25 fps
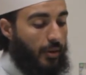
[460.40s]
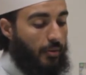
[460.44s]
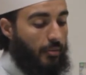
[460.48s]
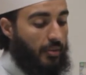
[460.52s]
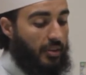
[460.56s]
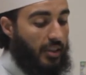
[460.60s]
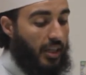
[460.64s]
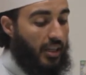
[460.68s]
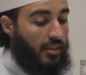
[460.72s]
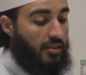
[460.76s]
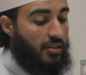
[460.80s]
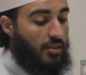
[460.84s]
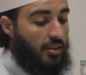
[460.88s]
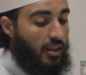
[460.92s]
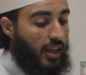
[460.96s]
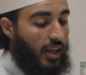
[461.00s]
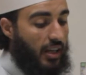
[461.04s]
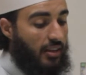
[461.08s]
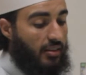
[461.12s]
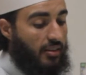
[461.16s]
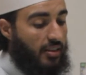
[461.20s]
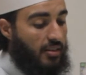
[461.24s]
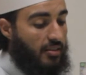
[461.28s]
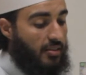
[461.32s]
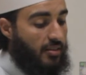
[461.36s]
yet
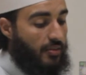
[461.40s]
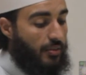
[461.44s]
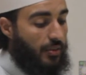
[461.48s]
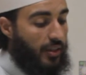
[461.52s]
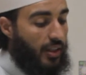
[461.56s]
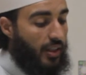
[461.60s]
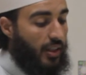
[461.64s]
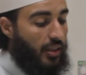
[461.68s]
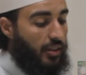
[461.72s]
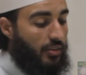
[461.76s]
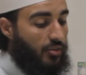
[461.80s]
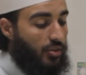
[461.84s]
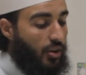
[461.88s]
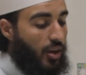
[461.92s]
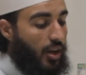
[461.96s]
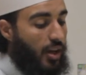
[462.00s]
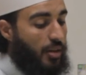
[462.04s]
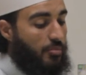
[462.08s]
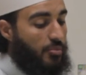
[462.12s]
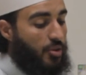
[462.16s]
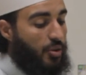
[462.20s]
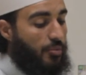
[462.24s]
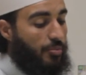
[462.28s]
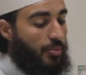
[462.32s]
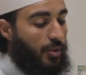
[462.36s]
at the 3
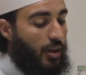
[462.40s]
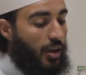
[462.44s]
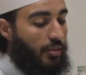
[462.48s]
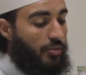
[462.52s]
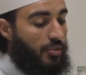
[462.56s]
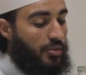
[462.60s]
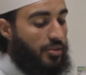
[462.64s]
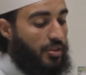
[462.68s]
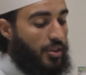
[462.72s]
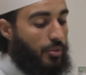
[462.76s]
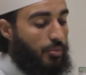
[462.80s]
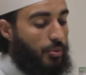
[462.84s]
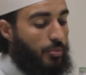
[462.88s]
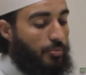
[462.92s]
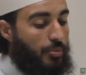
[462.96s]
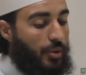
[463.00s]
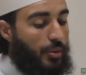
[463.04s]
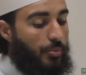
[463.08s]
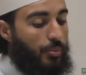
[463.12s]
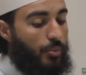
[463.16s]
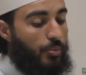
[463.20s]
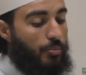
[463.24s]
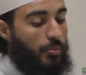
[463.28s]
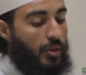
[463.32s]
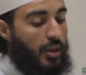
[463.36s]
times of privacy when
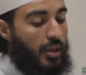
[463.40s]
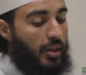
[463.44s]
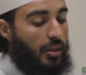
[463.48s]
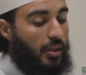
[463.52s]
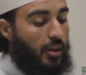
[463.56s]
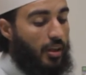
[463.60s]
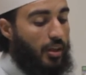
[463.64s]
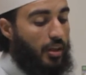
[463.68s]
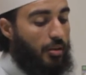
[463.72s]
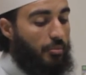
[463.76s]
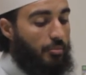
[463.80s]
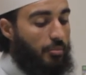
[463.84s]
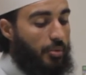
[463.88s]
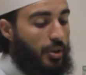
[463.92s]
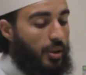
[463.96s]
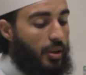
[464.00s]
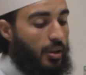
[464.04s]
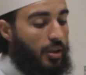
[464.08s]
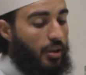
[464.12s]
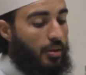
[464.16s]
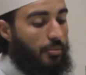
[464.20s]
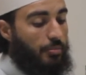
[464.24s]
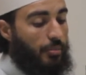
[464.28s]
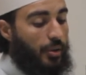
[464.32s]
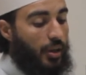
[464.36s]
people may
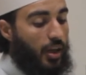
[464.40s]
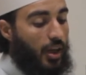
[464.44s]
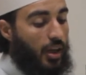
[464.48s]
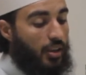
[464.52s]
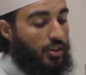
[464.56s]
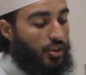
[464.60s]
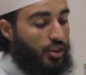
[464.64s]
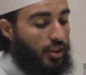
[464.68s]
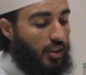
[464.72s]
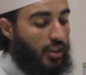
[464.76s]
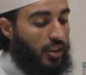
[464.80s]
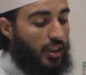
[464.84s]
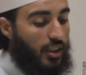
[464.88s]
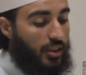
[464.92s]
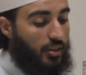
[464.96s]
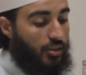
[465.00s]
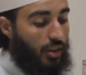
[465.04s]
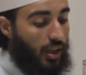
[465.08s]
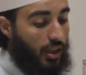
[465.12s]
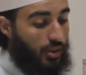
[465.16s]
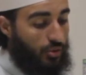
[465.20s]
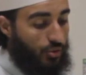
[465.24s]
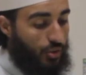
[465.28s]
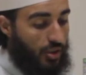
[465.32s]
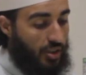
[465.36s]
be partially
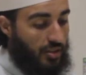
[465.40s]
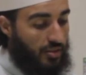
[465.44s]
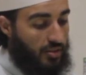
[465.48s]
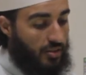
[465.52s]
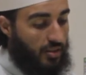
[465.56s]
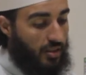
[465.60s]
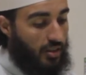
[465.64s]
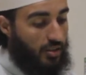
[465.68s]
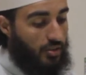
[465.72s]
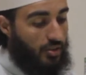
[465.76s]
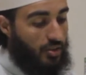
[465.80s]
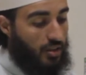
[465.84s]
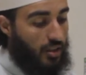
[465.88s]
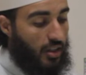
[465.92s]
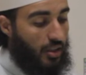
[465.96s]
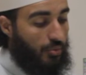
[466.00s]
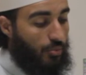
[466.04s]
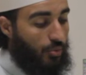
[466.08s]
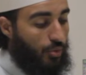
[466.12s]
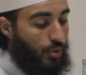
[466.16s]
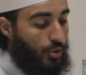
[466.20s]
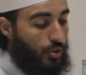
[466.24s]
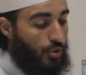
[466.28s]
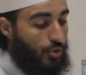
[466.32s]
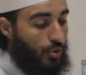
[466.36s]
addressed, asleep
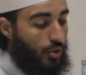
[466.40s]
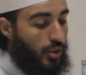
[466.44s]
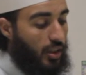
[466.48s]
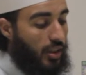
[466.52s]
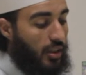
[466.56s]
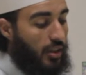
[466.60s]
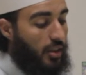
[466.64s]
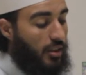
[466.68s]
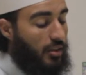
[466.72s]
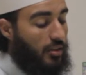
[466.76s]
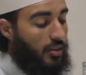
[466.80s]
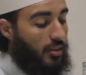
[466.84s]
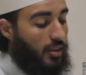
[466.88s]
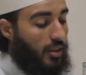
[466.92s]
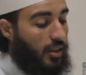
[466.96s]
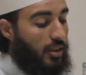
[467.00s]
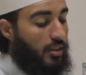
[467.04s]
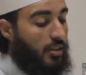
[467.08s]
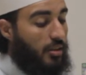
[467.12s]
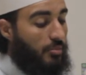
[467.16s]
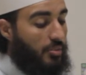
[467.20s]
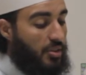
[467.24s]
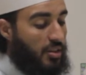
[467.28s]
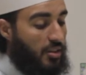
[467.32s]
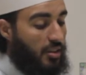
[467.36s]
or enjoying
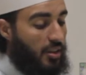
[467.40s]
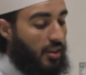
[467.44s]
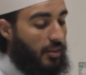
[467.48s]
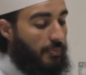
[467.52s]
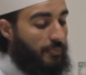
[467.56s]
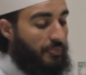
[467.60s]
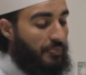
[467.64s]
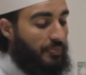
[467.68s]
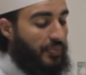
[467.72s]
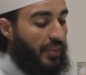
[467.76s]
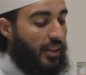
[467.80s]
intimacy,